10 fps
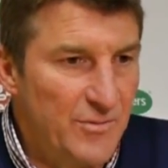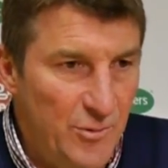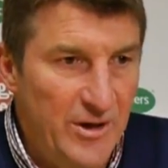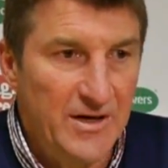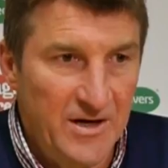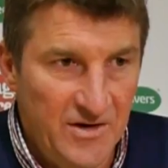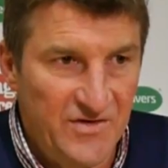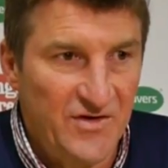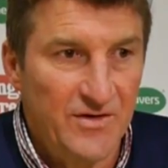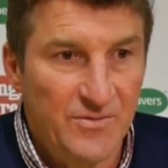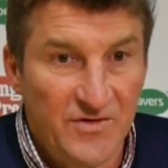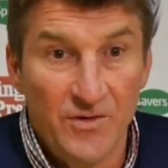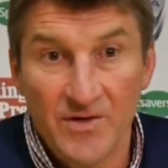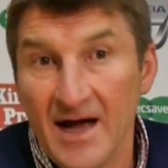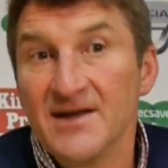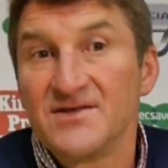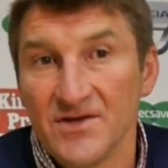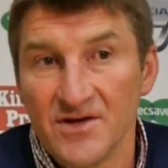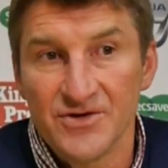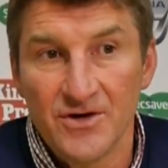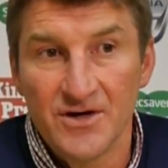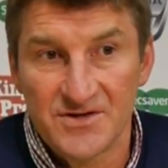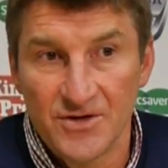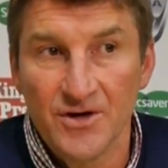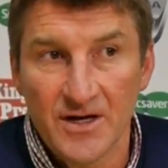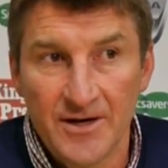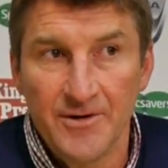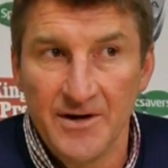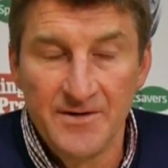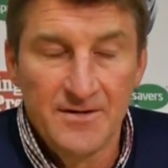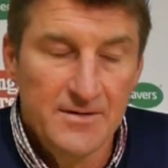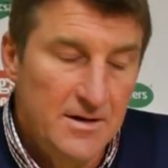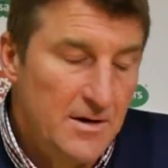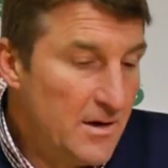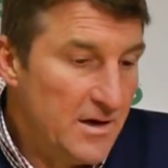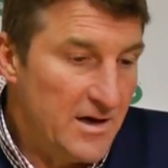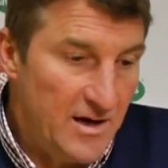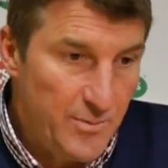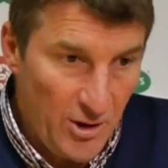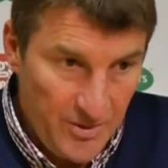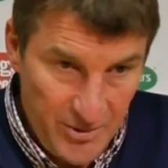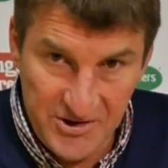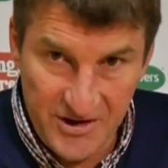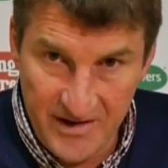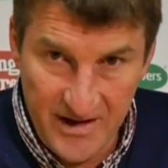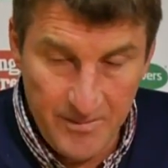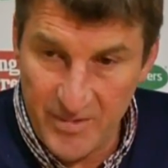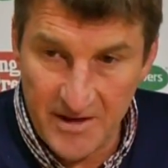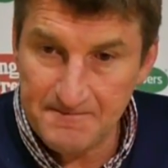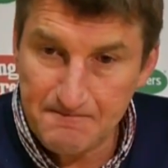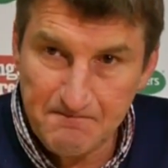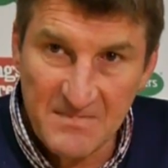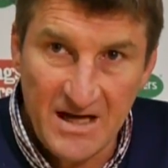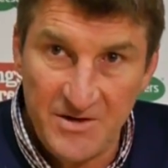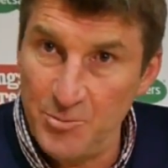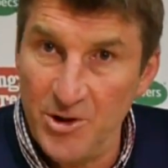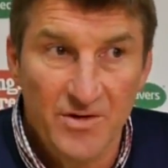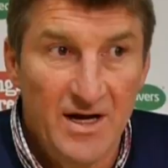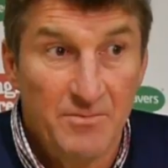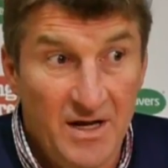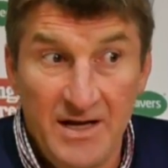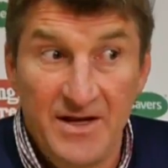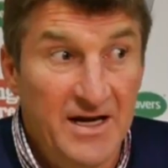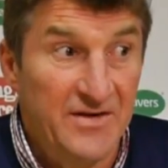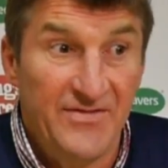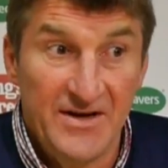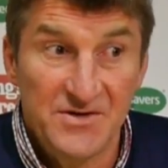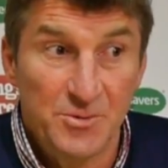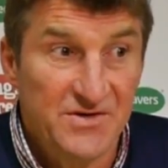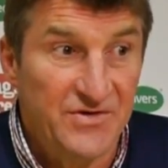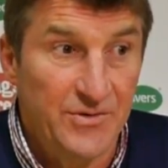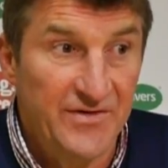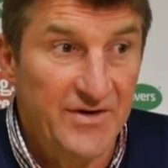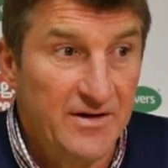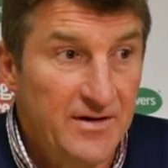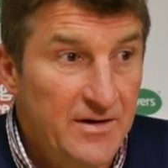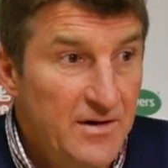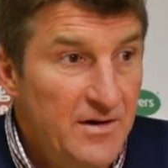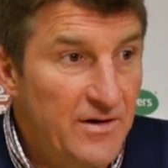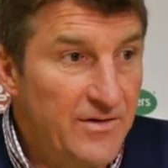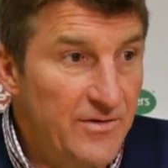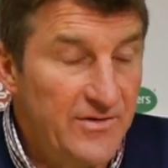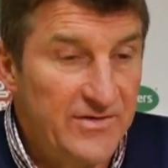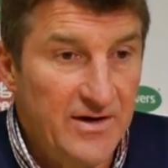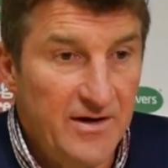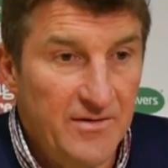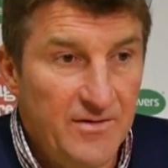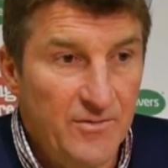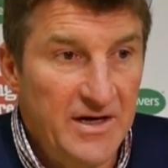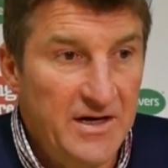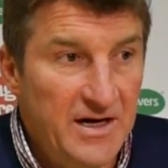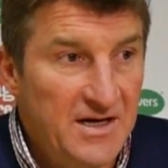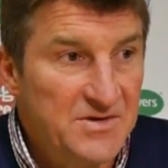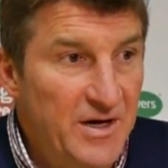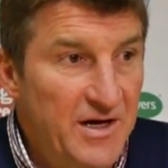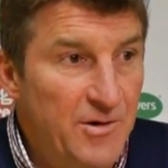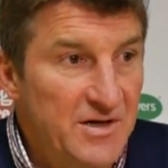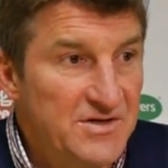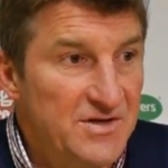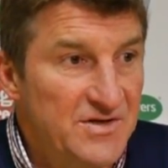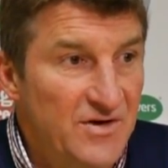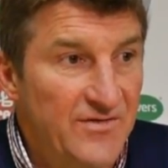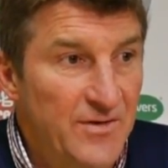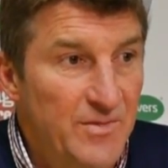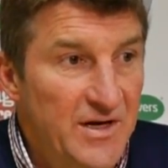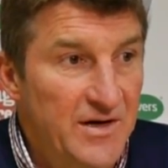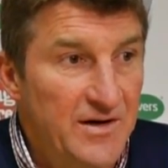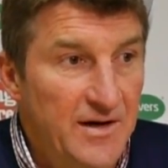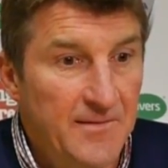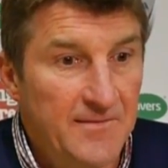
we needed to do that to the Giants earlier and apply pressure to them. But they did well, and their defence was terrific. I thought we didn't ask many questions of them, and